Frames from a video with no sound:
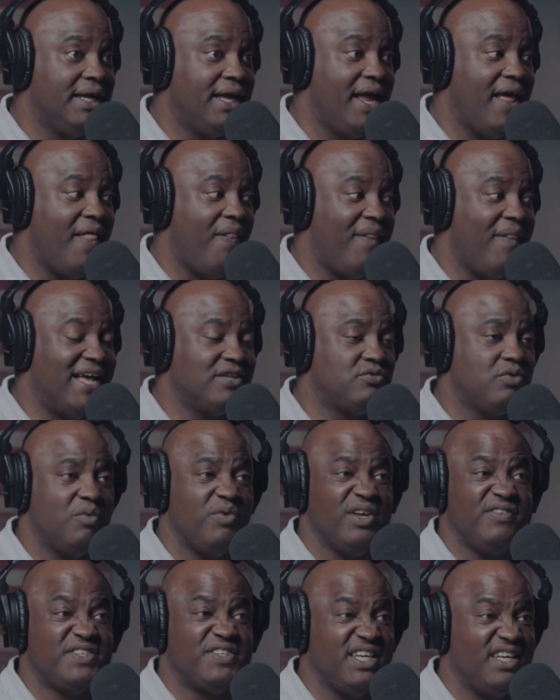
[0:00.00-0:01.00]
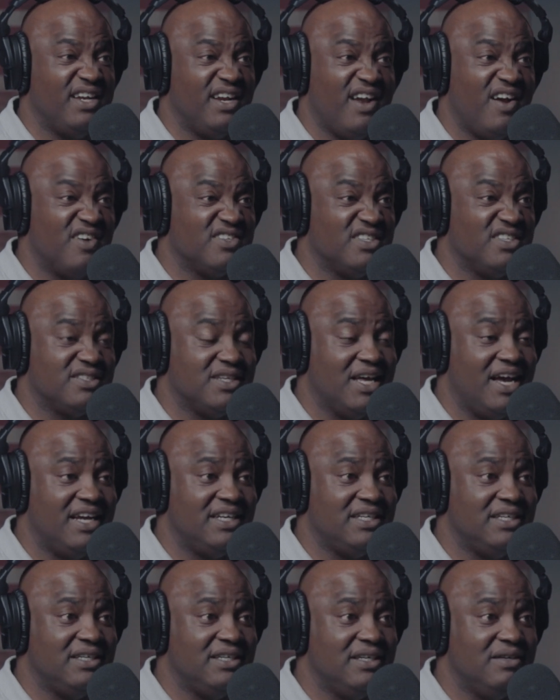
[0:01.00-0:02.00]
And that's what we've seen in our
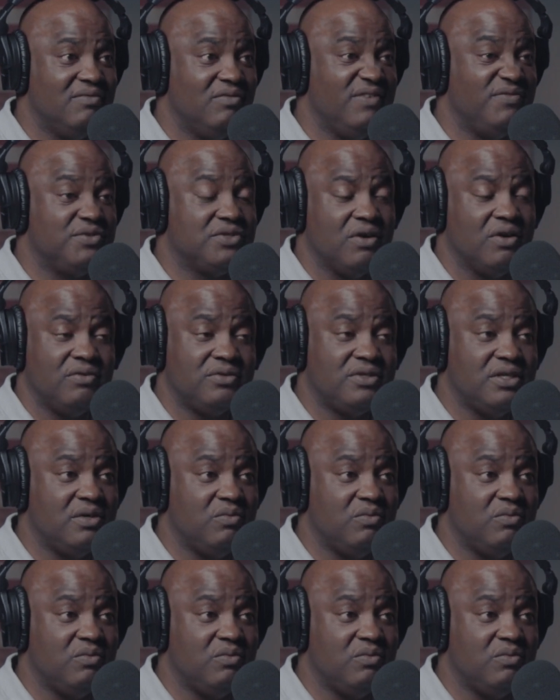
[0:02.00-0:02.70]
society. We've sown to